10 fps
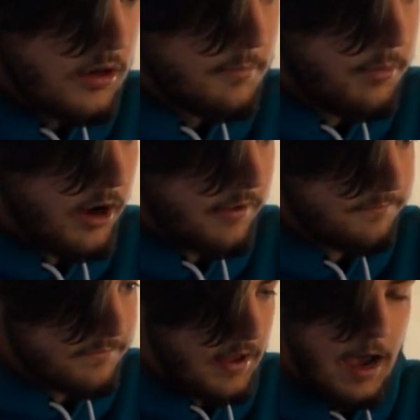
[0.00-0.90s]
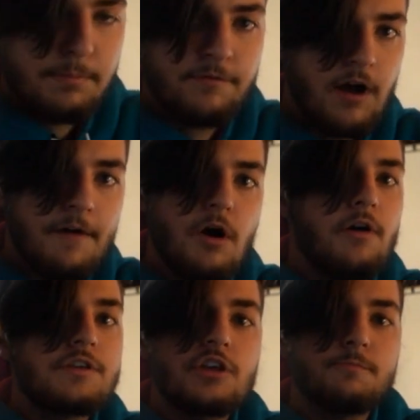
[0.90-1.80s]
But I've
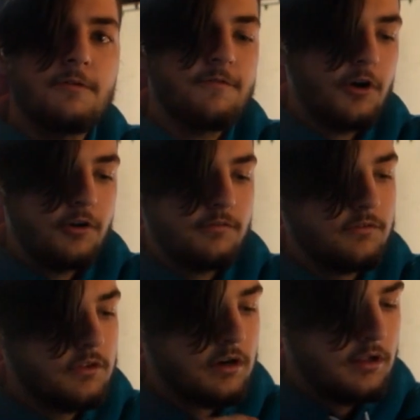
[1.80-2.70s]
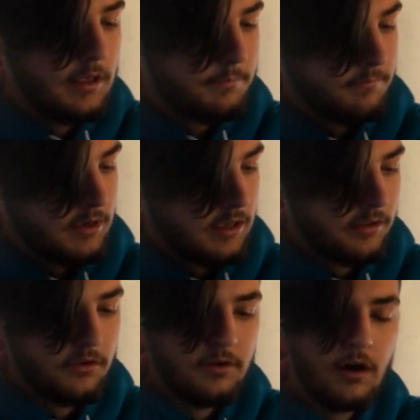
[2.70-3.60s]
always just preferred the clip
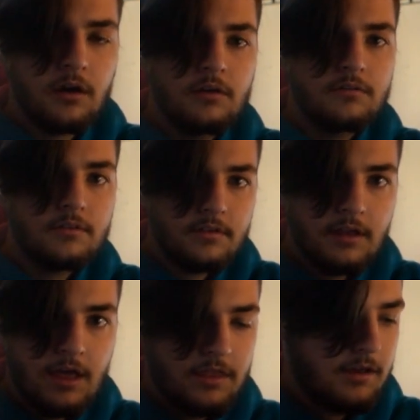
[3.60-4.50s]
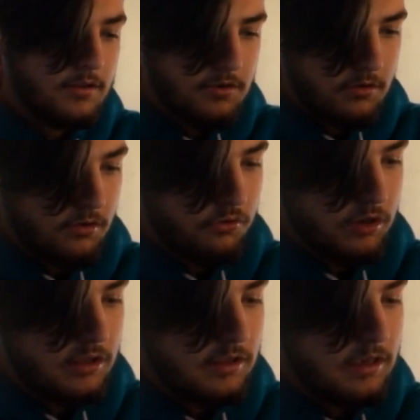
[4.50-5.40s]
and the tuck, and I think it just looks really
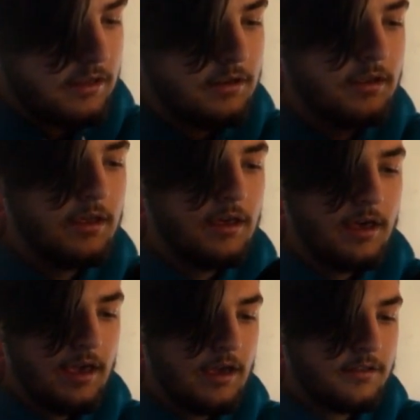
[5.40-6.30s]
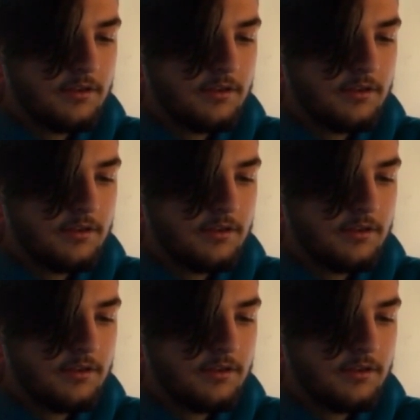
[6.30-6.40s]
clean, and the